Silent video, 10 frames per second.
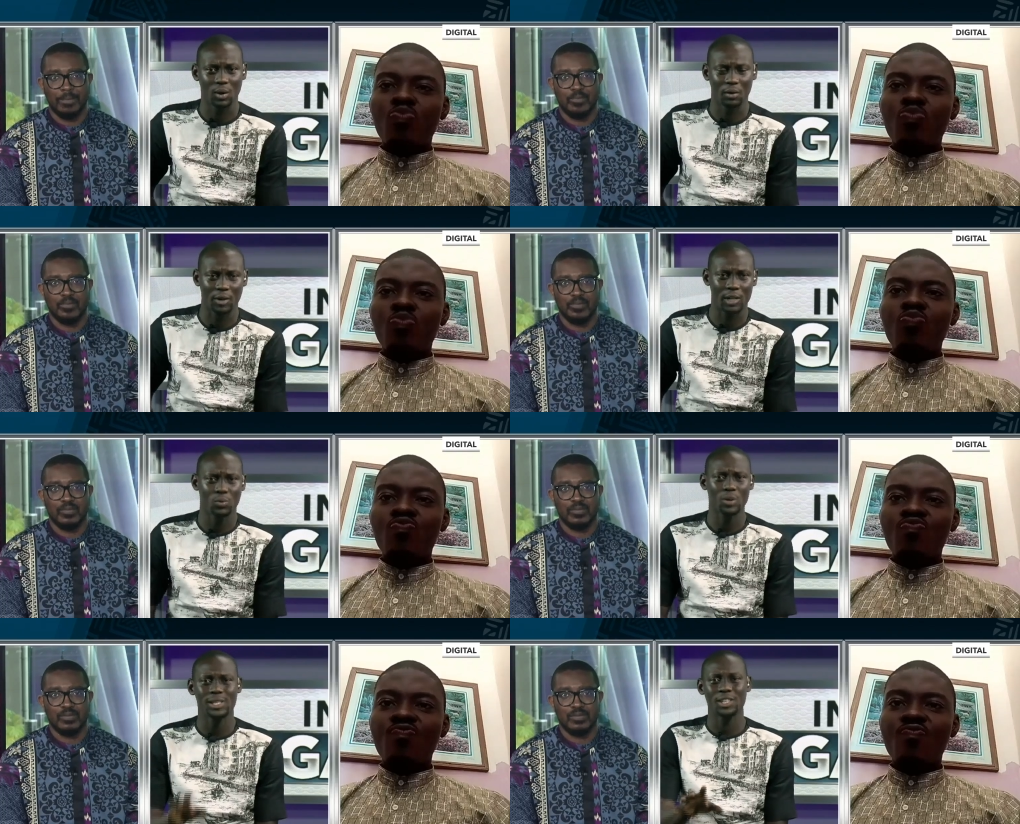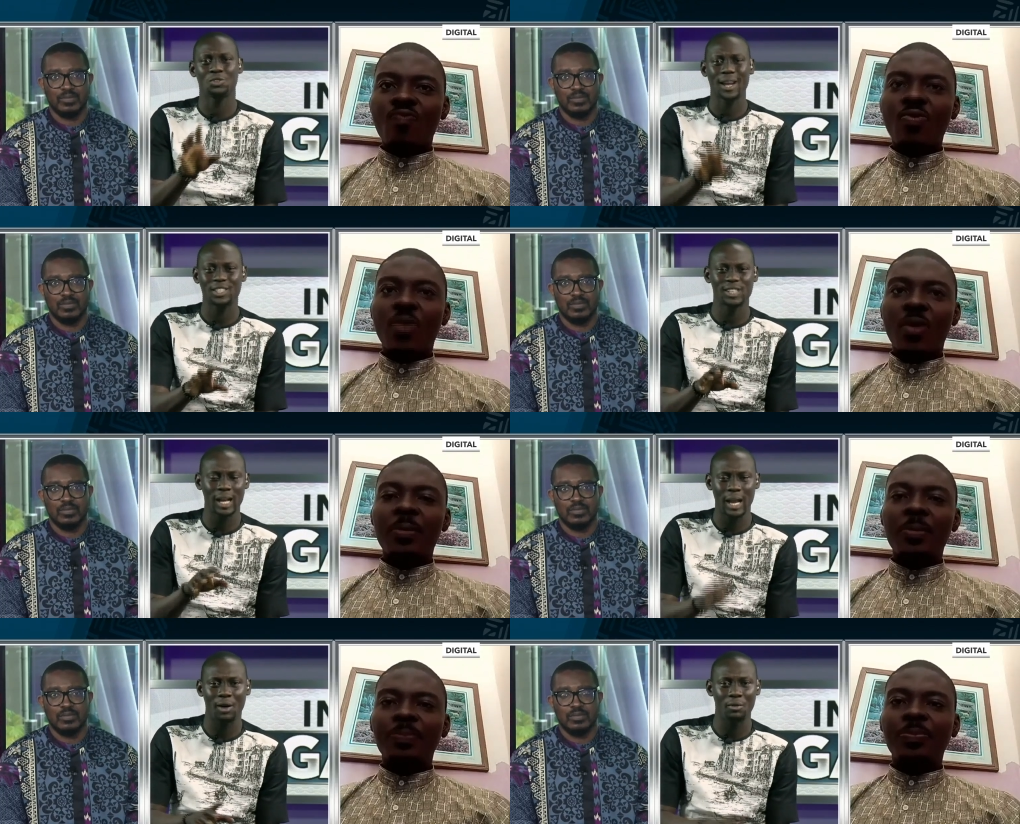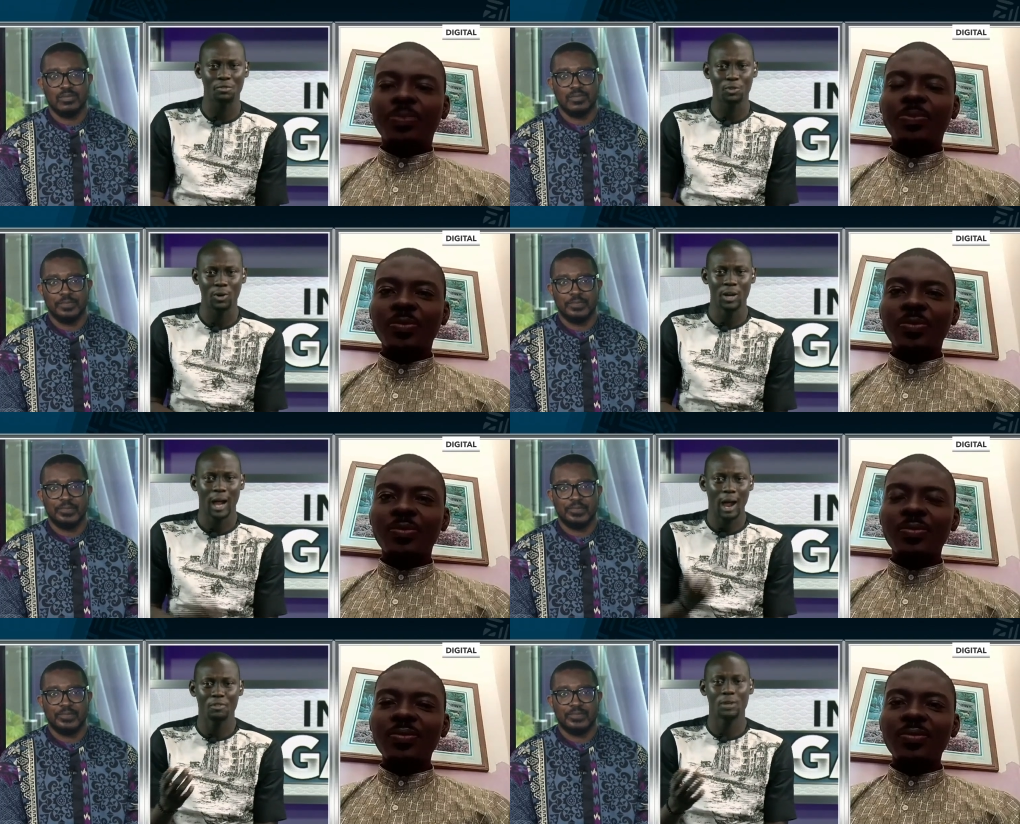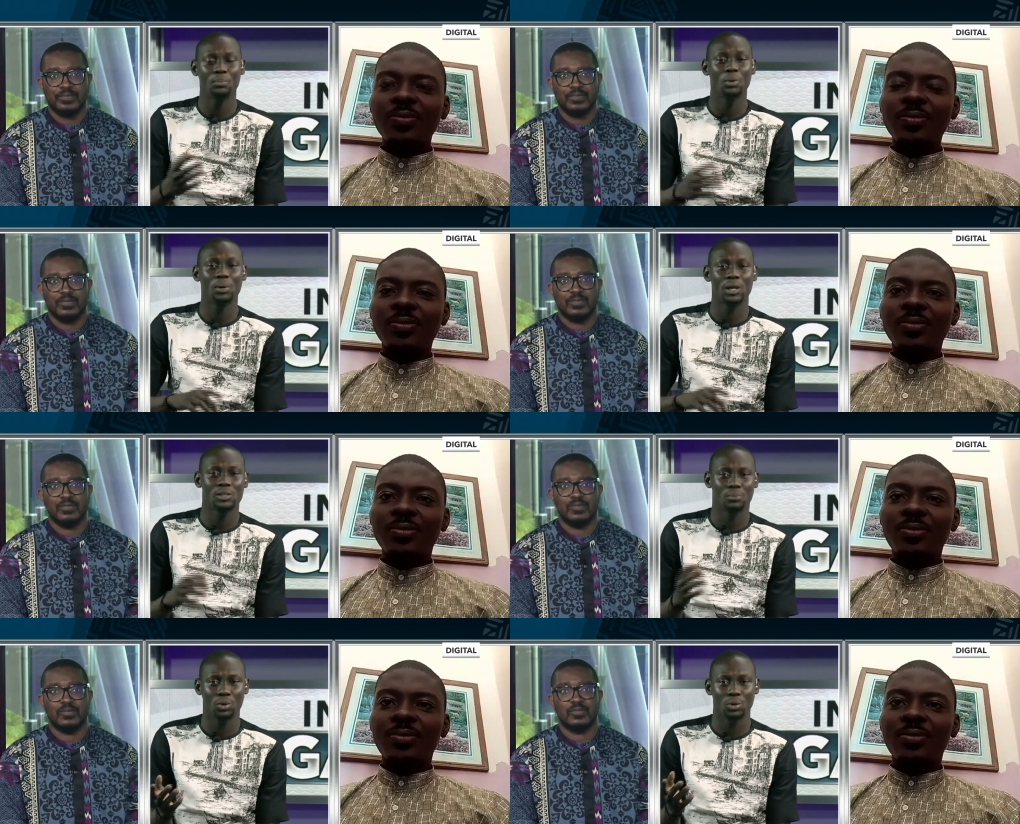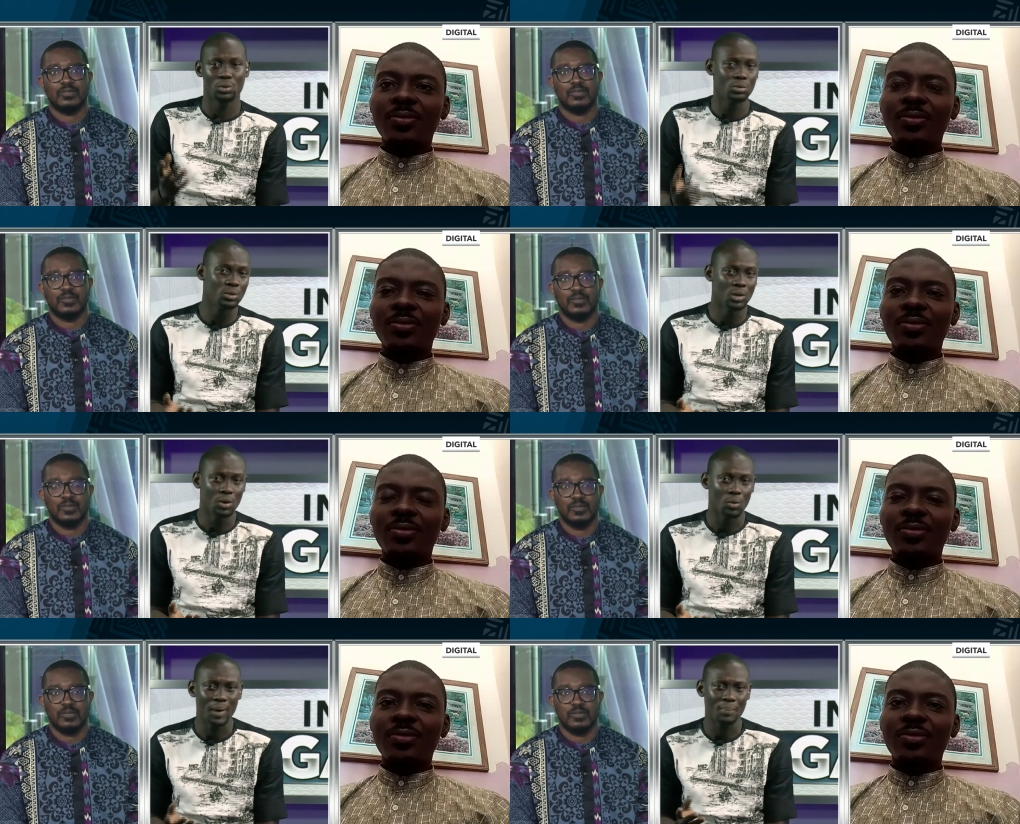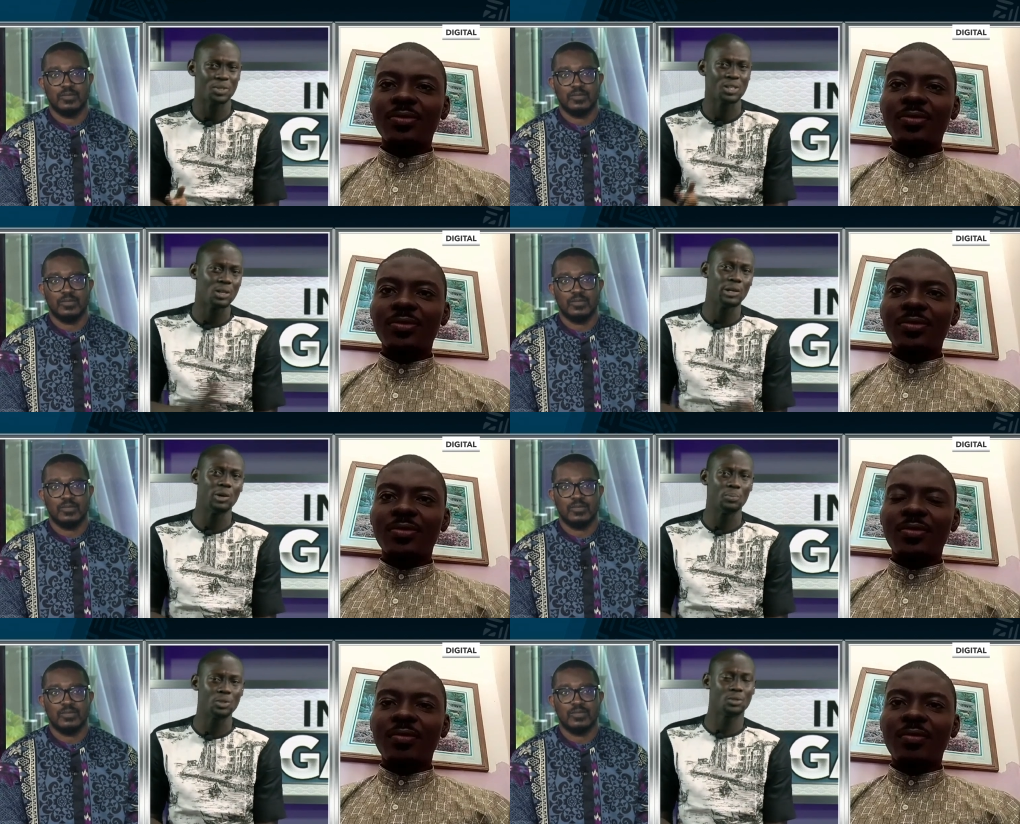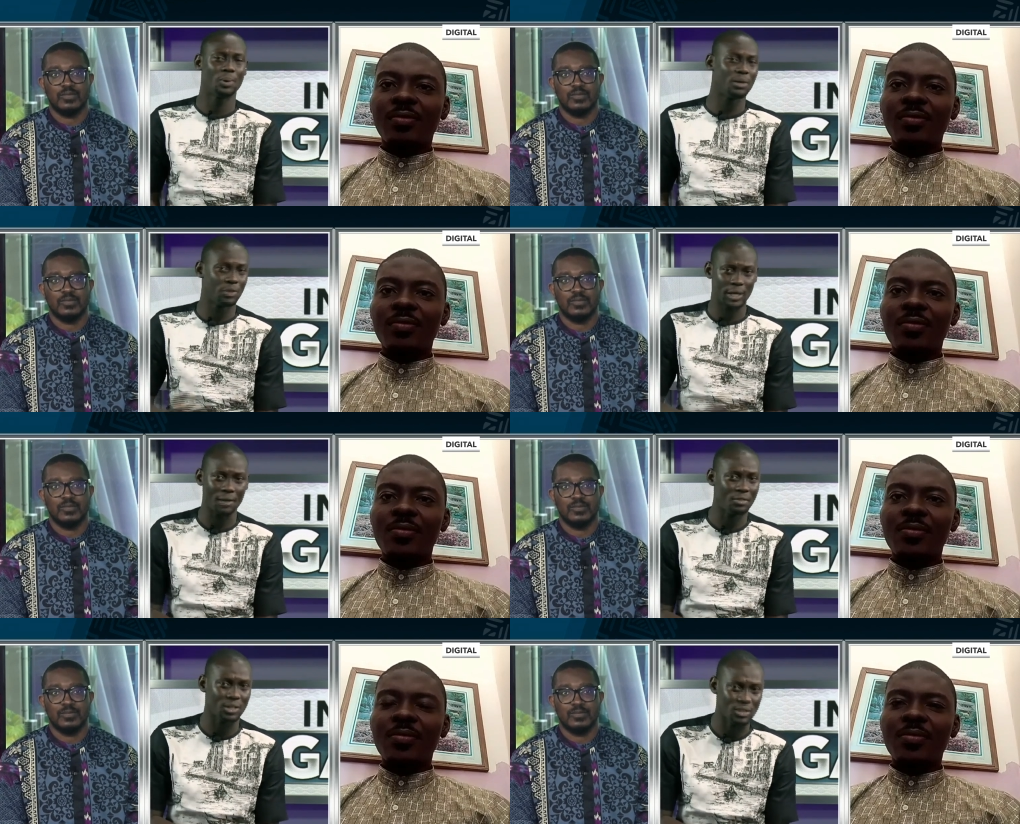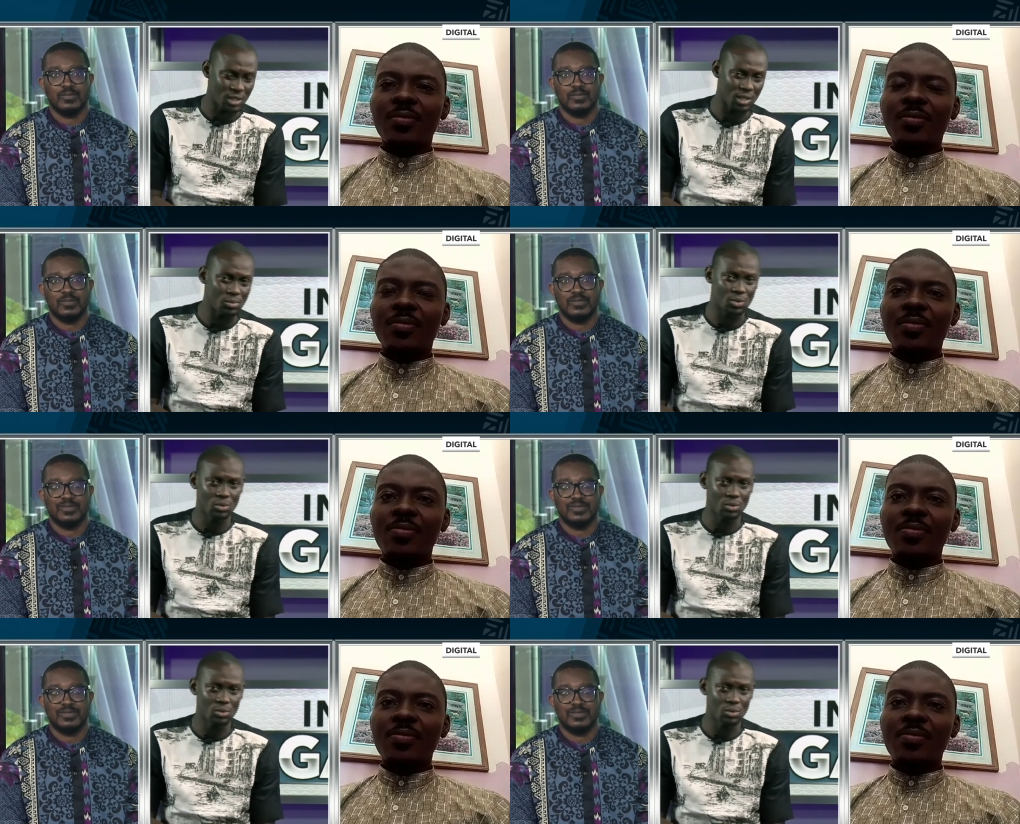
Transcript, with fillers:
Speaker 1: qualifiers. What's the attraction now for African-born players abroad who went particularly open to playing for the African teams,